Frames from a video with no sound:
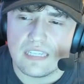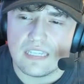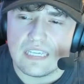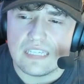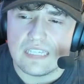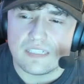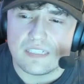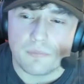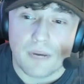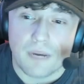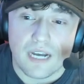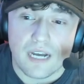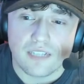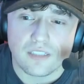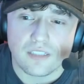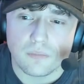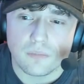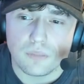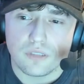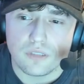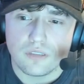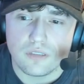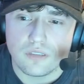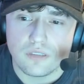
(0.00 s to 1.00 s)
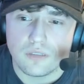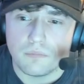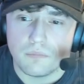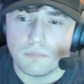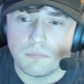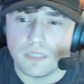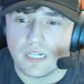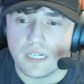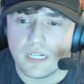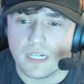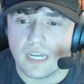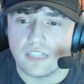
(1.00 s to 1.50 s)
it's possible,
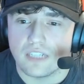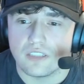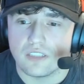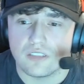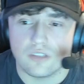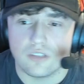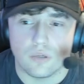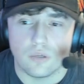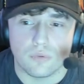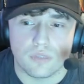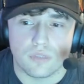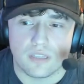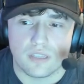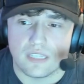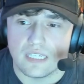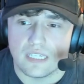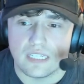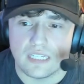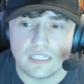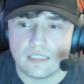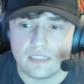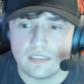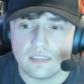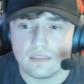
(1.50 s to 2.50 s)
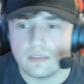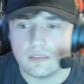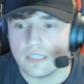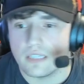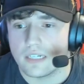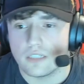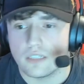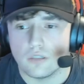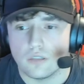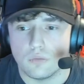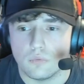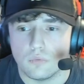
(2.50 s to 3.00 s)
but I just don't think
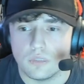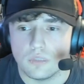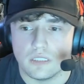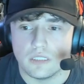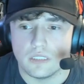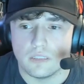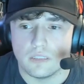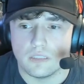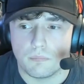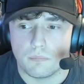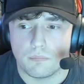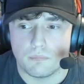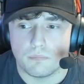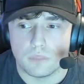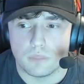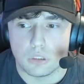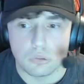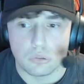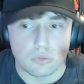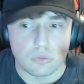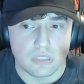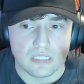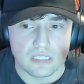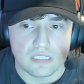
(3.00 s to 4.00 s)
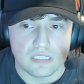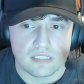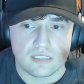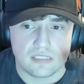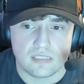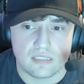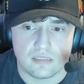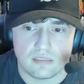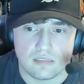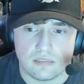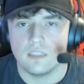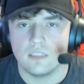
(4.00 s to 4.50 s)
LEGO would do
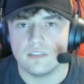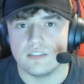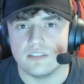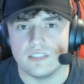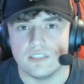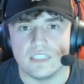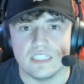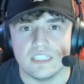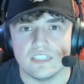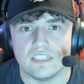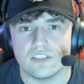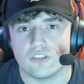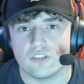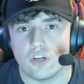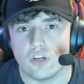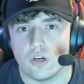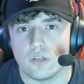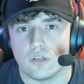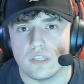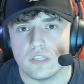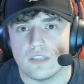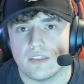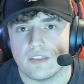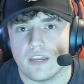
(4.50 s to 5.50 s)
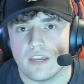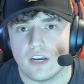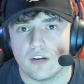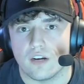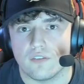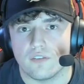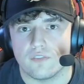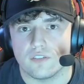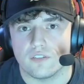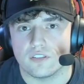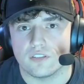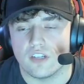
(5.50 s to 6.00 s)
this. The niche is already there
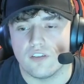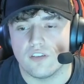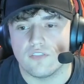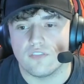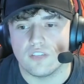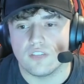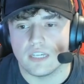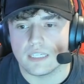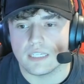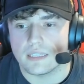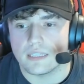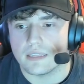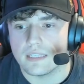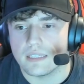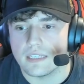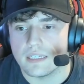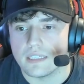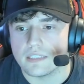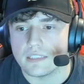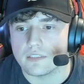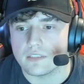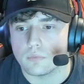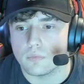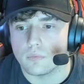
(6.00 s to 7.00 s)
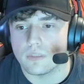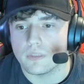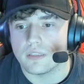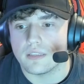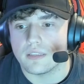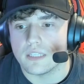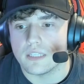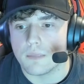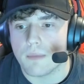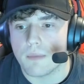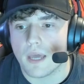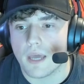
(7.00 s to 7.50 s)
for stuff like this with
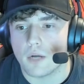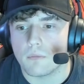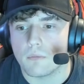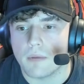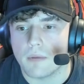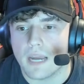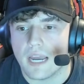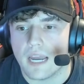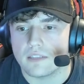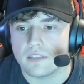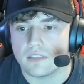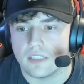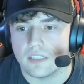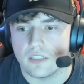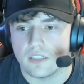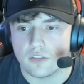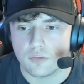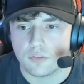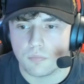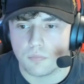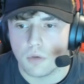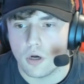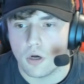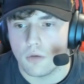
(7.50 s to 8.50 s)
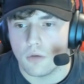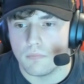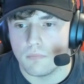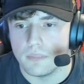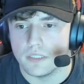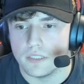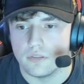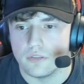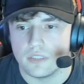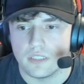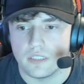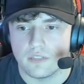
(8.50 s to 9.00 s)
the battle packs, get a small
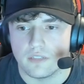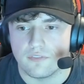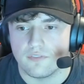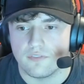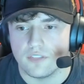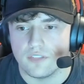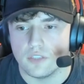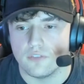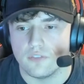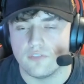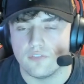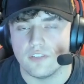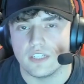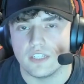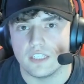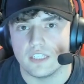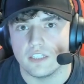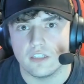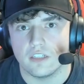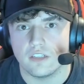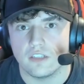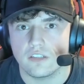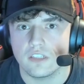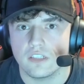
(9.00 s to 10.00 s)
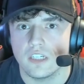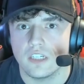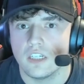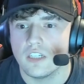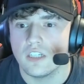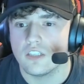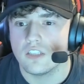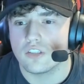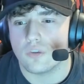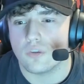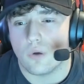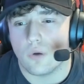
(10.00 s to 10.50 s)
build and a few figures.
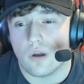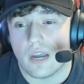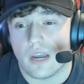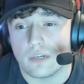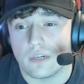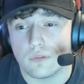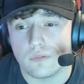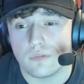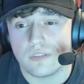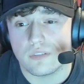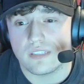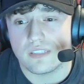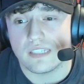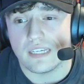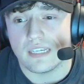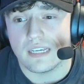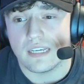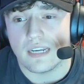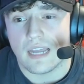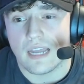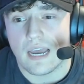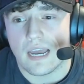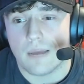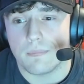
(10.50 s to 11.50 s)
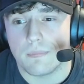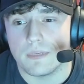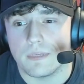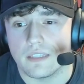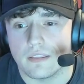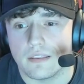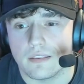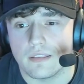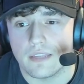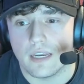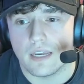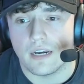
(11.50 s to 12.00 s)
So I don't see it
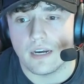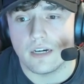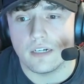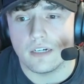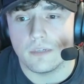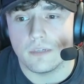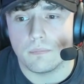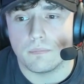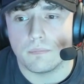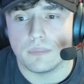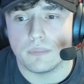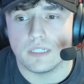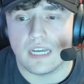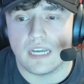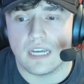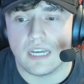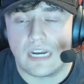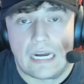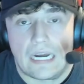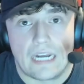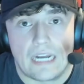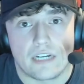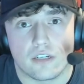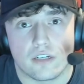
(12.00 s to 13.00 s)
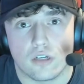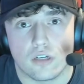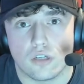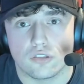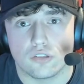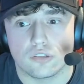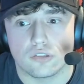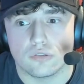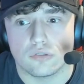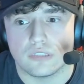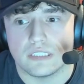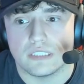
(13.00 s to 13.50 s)
happening there, but I could
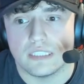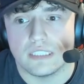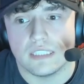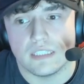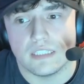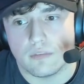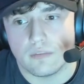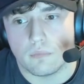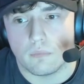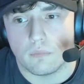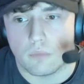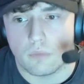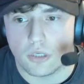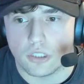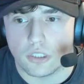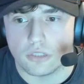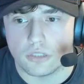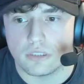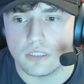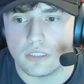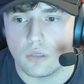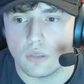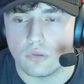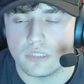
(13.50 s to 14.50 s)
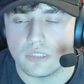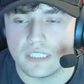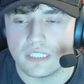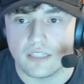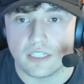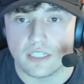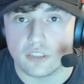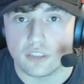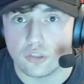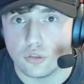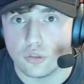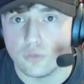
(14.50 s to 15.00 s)
also see it where you can only get
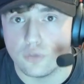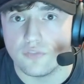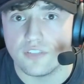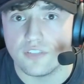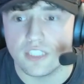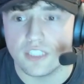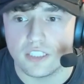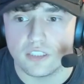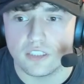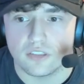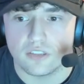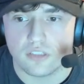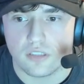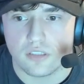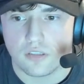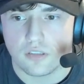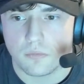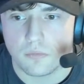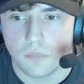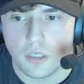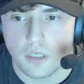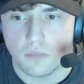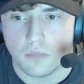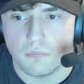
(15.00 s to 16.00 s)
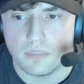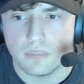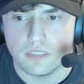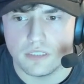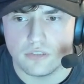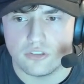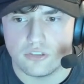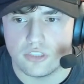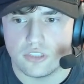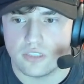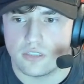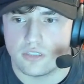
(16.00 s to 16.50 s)
like 2 figures in a small
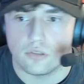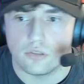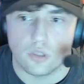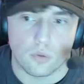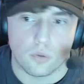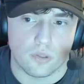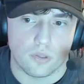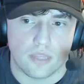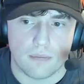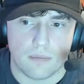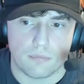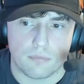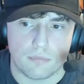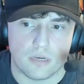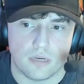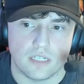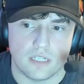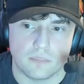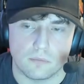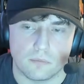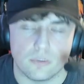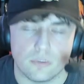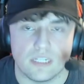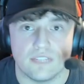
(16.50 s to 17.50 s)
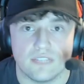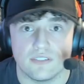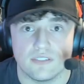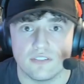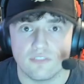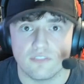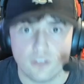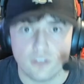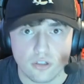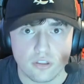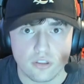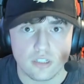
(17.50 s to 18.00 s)
build just to lower that price point even
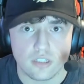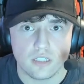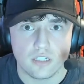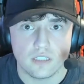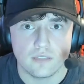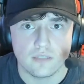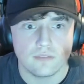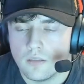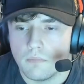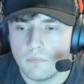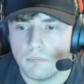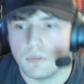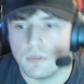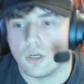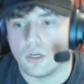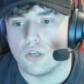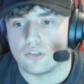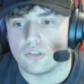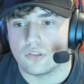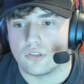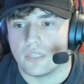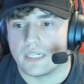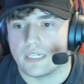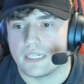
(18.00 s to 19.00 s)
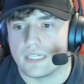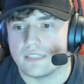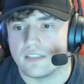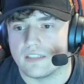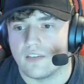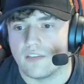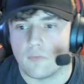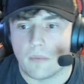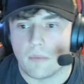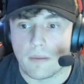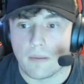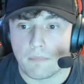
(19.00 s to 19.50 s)
further. But also, like I
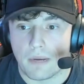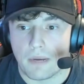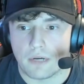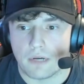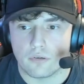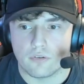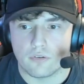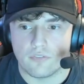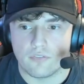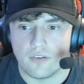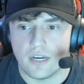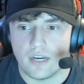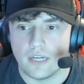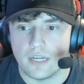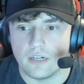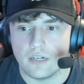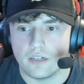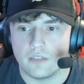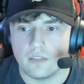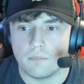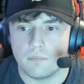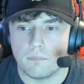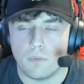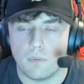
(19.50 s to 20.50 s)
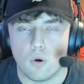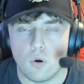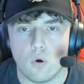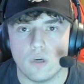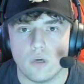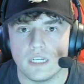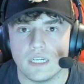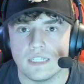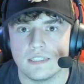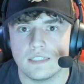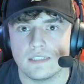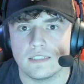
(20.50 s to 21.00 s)
said, for my Microfighter
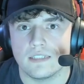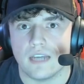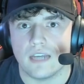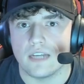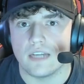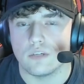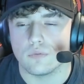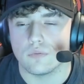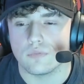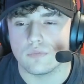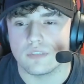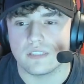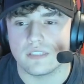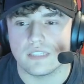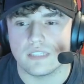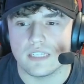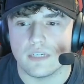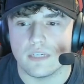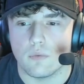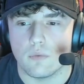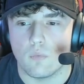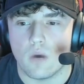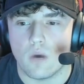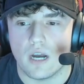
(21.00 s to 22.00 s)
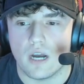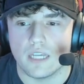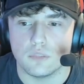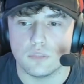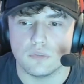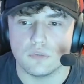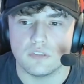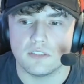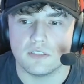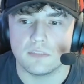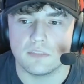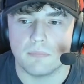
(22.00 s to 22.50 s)
point, I don't see why you
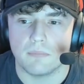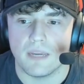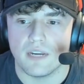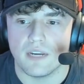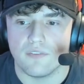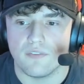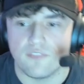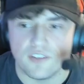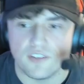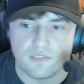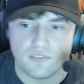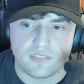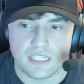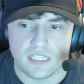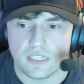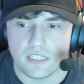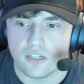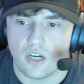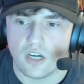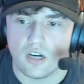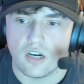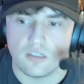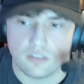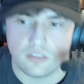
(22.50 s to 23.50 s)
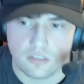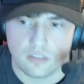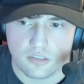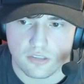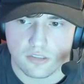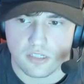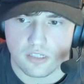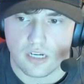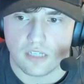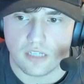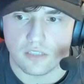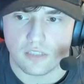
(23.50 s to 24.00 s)
would spend
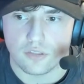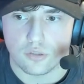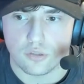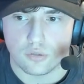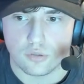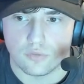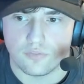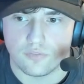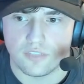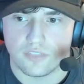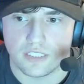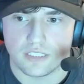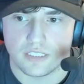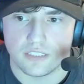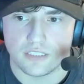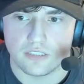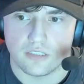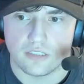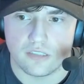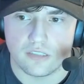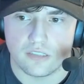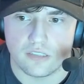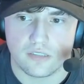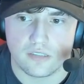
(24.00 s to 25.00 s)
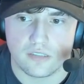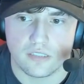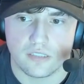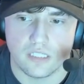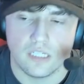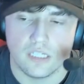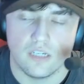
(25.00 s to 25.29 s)
$15 on 2 figures